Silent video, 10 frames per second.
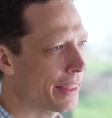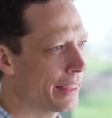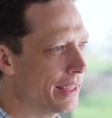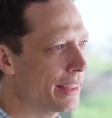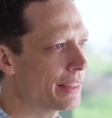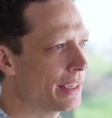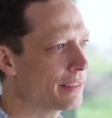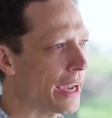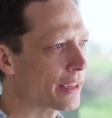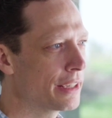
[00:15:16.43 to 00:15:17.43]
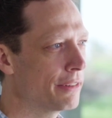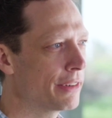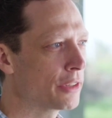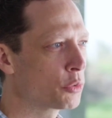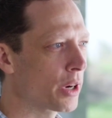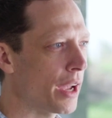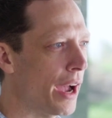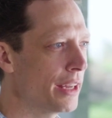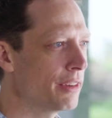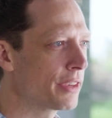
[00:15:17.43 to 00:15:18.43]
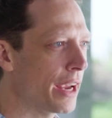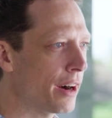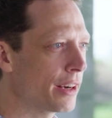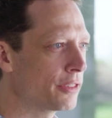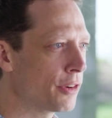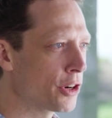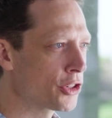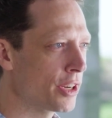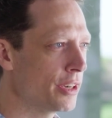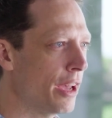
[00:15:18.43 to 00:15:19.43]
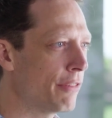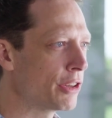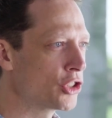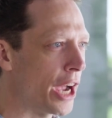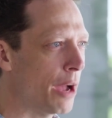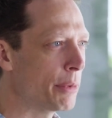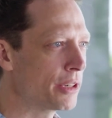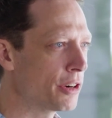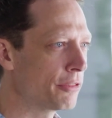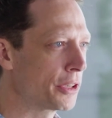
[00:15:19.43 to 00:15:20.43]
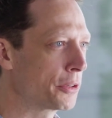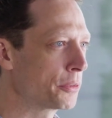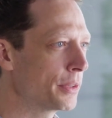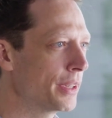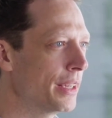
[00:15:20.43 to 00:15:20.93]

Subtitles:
And I think that these activities were kind of Gary's version of a job interview,